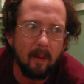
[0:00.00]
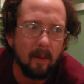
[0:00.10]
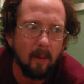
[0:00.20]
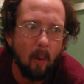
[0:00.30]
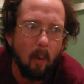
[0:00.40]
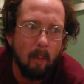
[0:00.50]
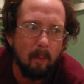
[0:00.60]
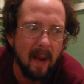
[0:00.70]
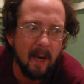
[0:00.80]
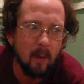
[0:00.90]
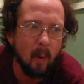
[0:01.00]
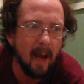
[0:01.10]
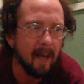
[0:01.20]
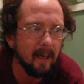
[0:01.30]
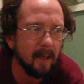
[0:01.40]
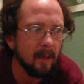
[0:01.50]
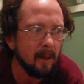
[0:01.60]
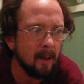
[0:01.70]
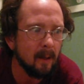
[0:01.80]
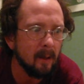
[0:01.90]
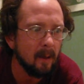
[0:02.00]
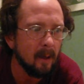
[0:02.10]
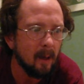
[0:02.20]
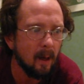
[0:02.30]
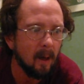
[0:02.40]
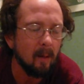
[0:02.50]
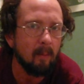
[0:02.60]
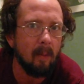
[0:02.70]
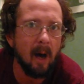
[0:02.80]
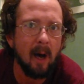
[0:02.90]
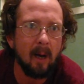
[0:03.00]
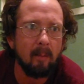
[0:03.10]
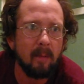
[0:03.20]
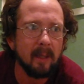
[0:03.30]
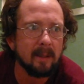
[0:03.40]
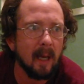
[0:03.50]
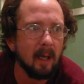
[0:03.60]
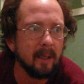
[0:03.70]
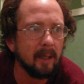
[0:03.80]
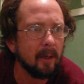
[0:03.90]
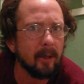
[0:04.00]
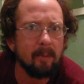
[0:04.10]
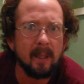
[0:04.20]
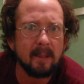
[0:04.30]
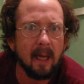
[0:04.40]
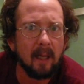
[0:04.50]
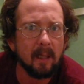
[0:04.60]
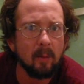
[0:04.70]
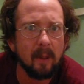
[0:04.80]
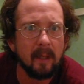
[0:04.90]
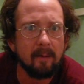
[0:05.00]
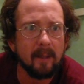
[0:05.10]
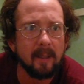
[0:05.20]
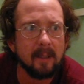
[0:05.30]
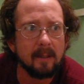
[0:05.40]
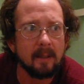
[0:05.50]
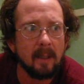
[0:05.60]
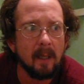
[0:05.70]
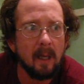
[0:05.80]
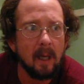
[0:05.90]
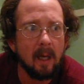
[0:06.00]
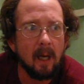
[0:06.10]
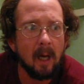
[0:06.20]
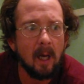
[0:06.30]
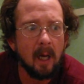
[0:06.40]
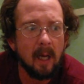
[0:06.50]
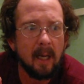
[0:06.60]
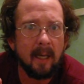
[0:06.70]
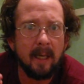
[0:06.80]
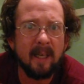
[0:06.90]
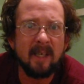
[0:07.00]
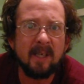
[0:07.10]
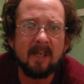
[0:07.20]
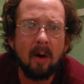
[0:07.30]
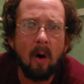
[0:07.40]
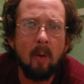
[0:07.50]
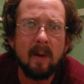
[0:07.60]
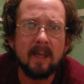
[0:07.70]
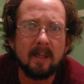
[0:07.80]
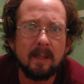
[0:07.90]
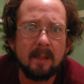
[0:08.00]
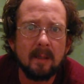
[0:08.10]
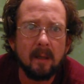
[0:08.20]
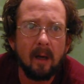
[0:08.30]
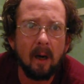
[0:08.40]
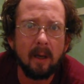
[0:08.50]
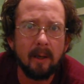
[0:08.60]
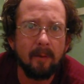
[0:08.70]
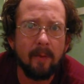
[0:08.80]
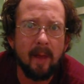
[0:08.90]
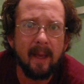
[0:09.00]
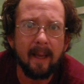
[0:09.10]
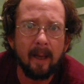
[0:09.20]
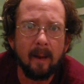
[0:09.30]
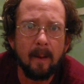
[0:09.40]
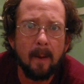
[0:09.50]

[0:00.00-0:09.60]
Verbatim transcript: the whole bandwagon mob mentality, herd mentality, whatever it is, isn't always a good thing,